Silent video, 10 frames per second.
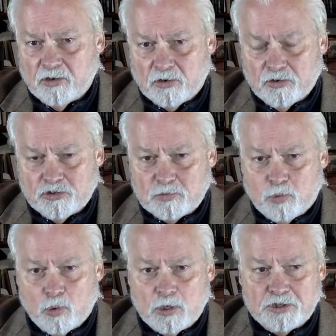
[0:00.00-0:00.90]
girls'
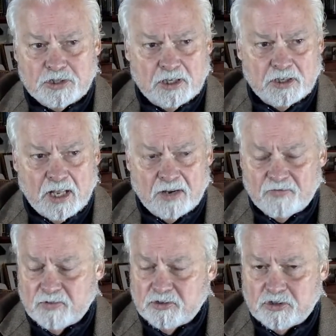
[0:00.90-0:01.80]
sports and that
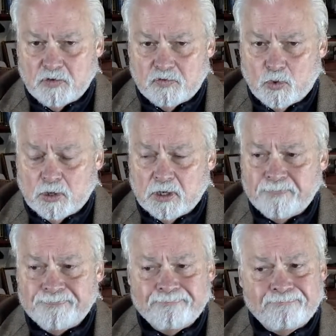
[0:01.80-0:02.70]
so forth,
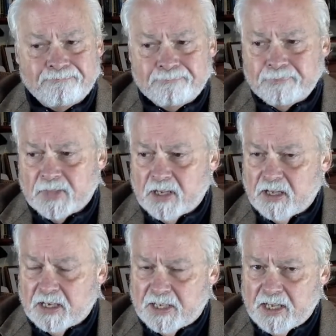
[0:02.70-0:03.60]

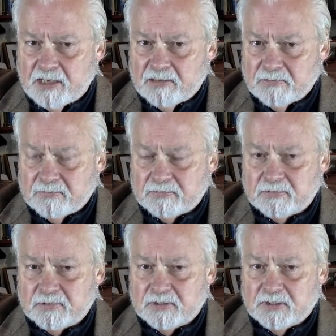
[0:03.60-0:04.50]
again,
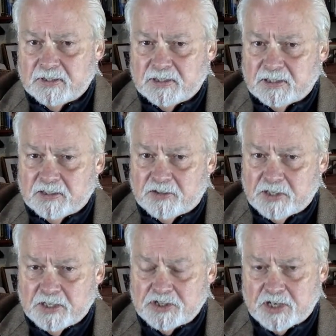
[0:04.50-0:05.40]
To
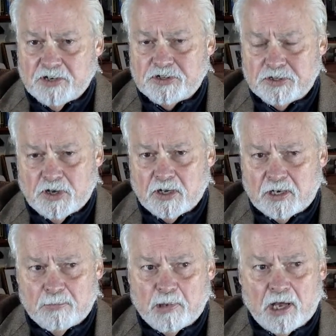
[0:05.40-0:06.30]
the extent you're
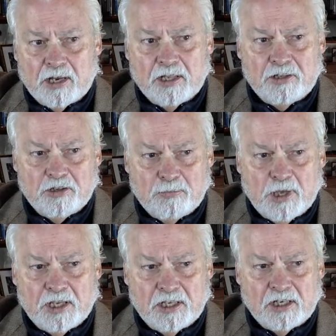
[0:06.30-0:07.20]
talking about it, you
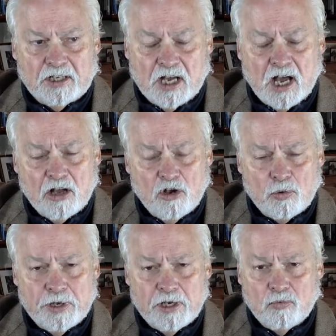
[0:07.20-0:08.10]
make it
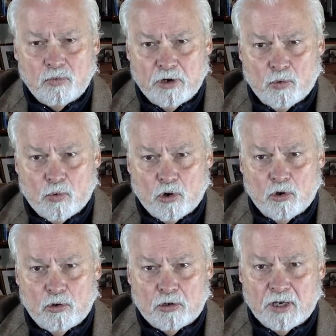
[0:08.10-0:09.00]
concrete, real
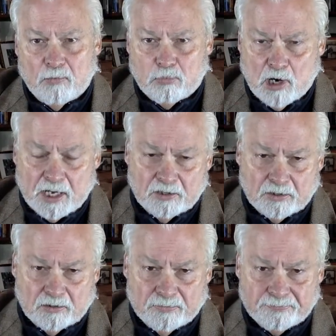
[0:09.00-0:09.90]
world, and
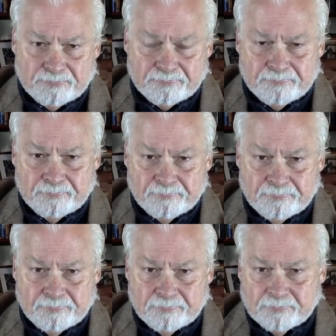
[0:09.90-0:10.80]
practical.
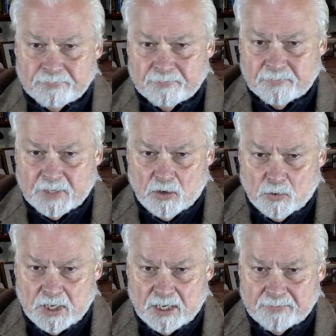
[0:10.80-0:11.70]

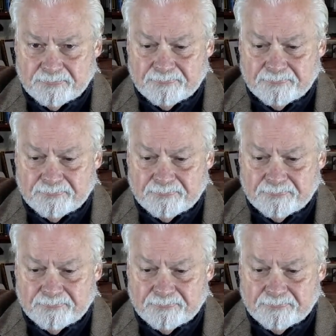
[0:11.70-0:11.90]
Okay?